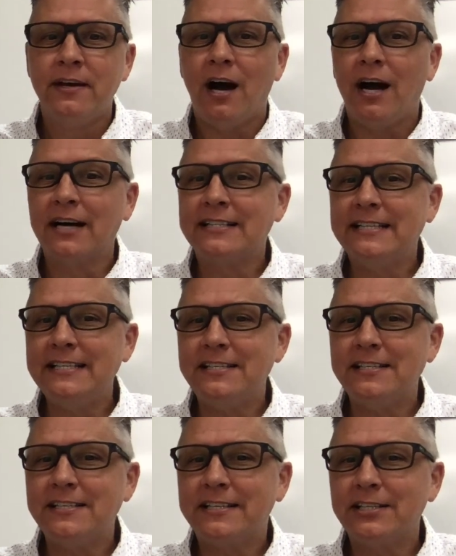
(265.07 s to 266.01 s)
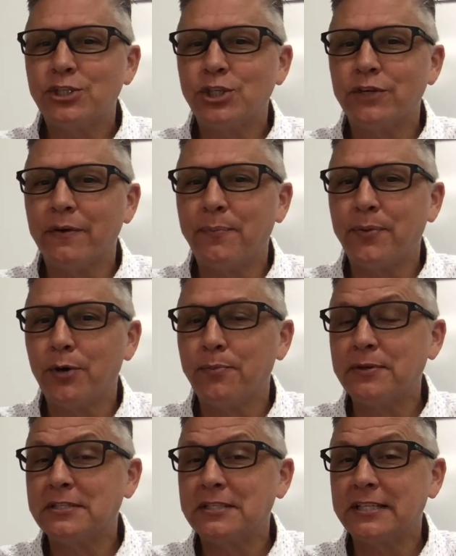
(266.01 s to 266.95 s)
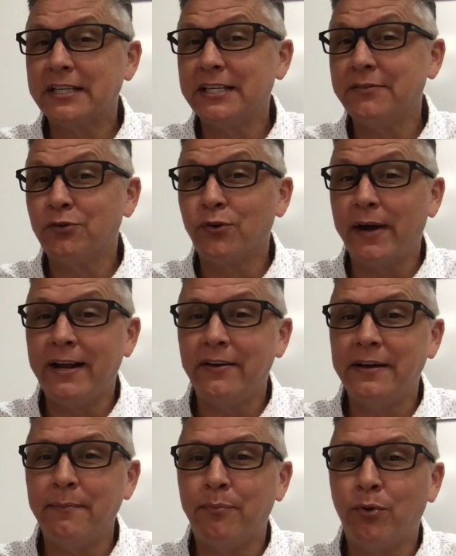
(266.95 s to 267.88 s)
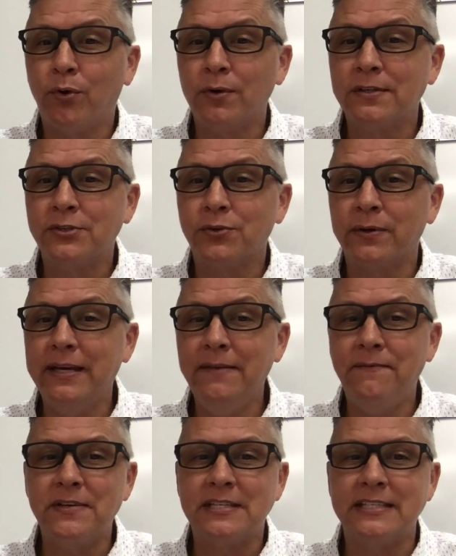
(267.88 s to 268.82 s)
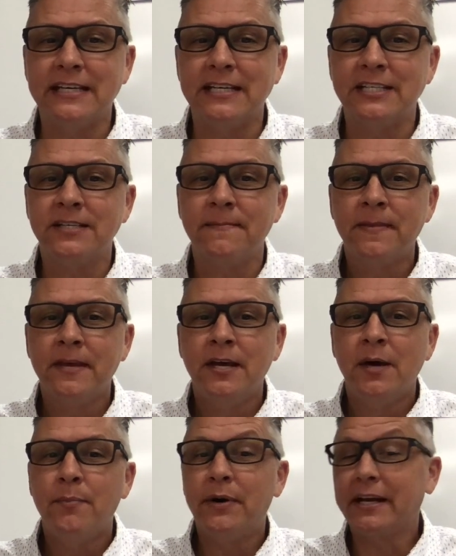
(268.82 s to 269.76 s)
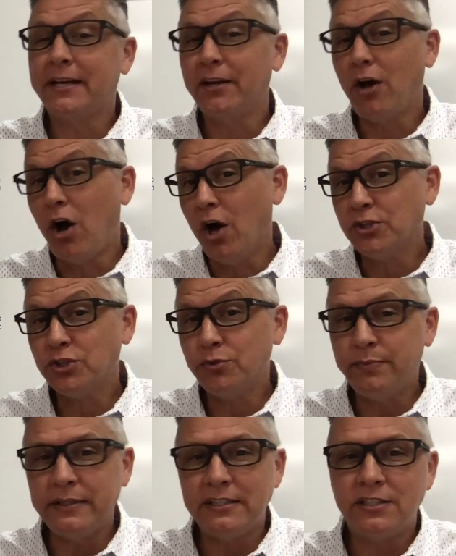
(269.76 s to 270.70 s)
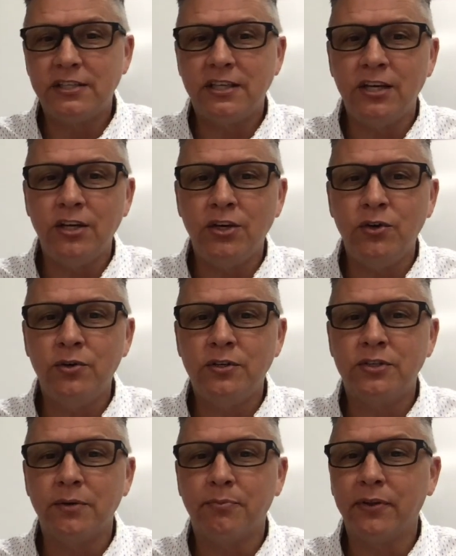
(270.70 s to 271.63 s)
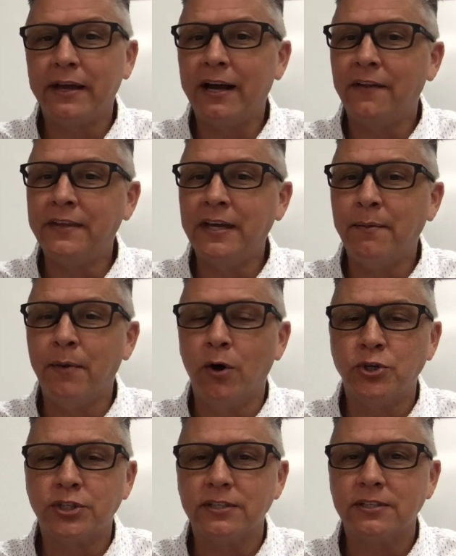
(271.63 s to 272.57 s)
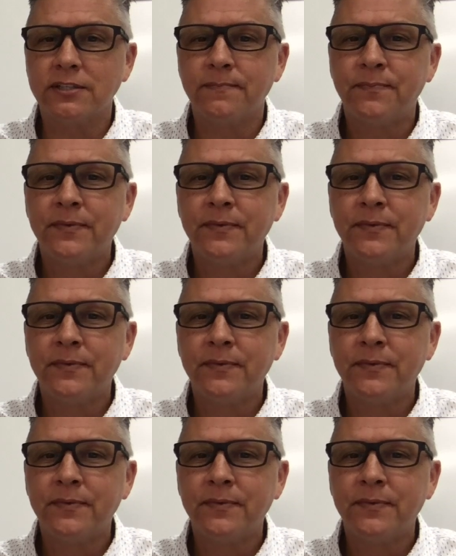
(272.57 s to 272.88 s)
AUXESIS can serve a purpose to give greater importance or emphasis, but it could also be skewed to play on the emotions.